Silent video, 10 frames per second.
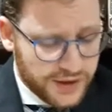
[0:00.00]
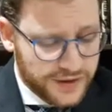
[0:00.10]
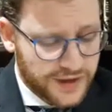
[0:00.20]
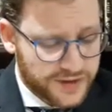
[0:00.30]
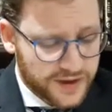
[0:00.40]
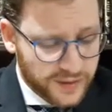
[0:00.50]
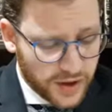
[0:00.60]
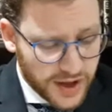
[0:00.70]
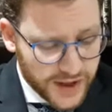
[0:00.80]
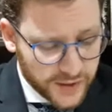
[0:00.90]
Says the
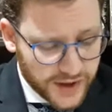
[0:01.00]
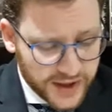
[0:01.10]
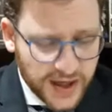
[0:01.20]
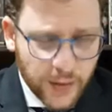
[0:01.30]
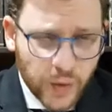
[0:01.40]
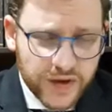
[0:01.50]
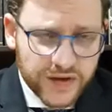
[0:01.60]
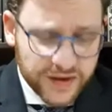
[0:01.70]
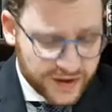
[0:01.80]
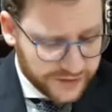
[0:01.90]
Gemara, Hainu Tanna Kama, what's
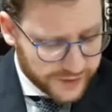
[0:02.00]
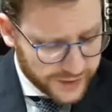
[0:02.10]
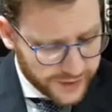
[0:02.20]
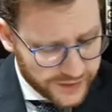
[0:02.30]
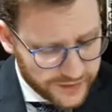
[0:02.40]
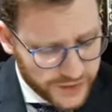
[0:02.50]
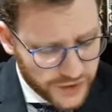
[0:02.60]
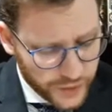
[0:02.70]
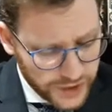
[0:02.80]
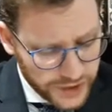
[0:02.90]
the difference
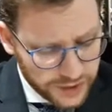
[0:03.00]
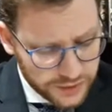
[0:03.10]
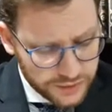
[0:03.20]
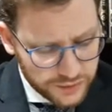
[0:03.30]
between